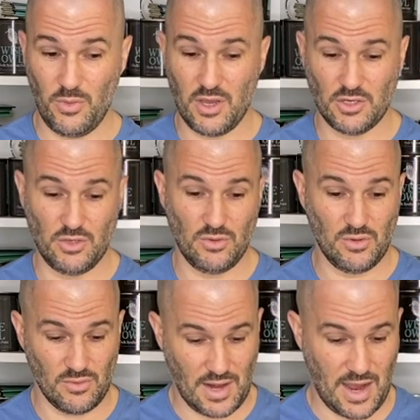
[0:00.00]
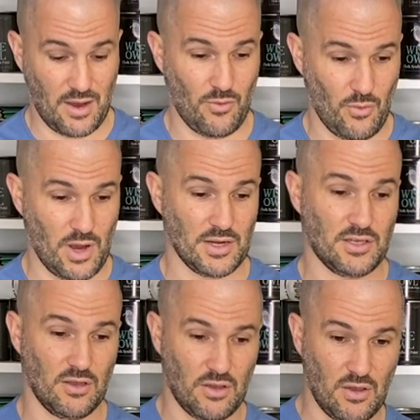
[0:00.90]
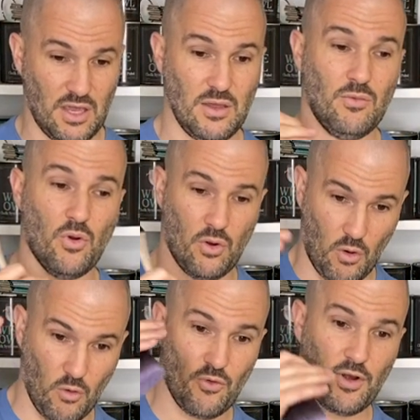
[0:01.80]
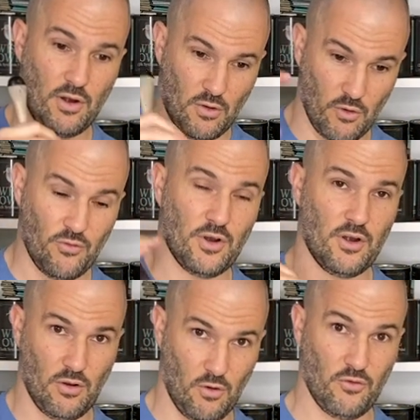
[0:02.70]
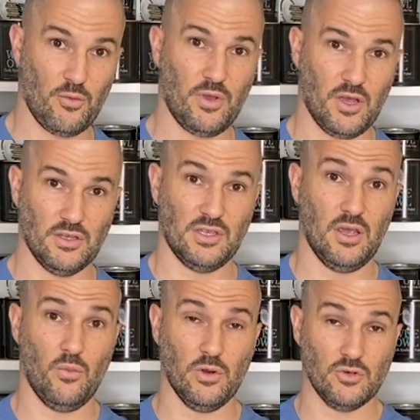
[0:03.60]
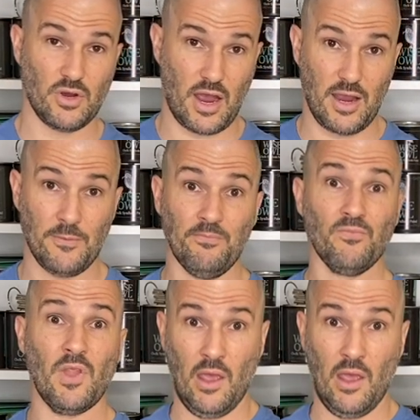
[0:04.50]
because you do not want to keep going over it and over it and over, because it will dry